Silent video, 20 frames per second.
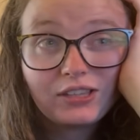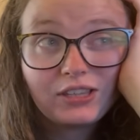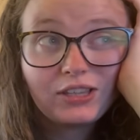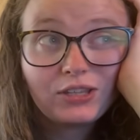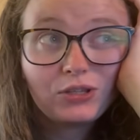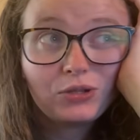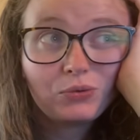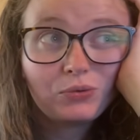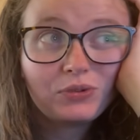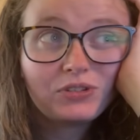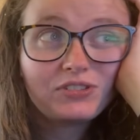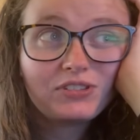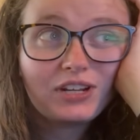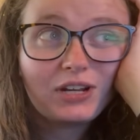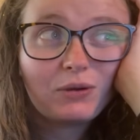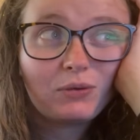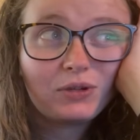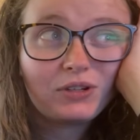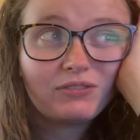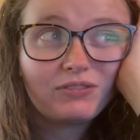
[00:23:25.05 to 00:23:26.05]
The reason I
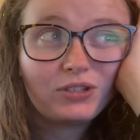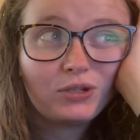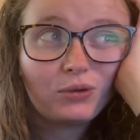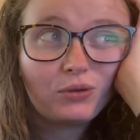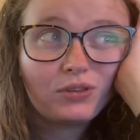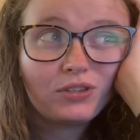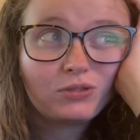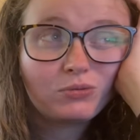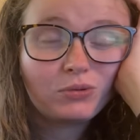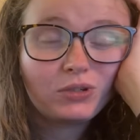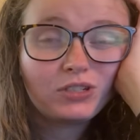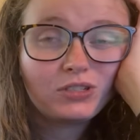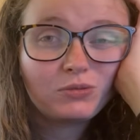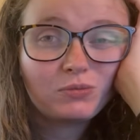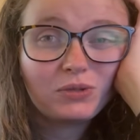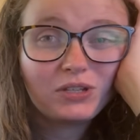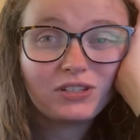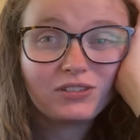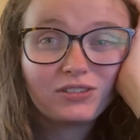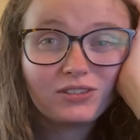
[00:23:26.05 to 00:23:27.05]
want to veto this one is
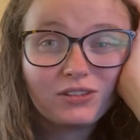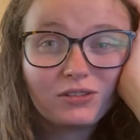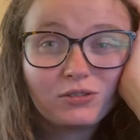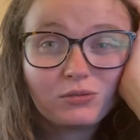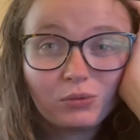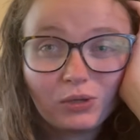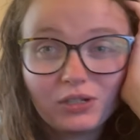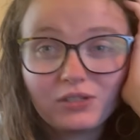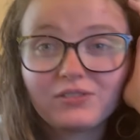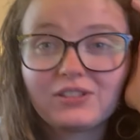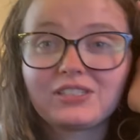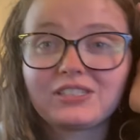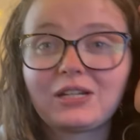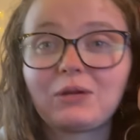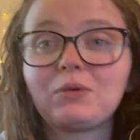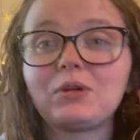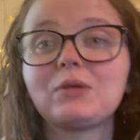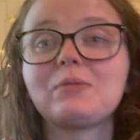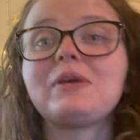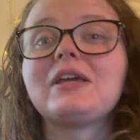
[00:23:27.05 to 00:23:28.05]
because the sweater vest I
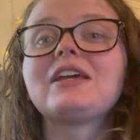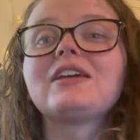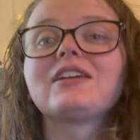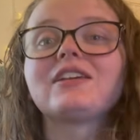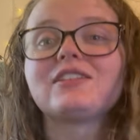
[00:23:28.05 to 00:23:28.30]
want to make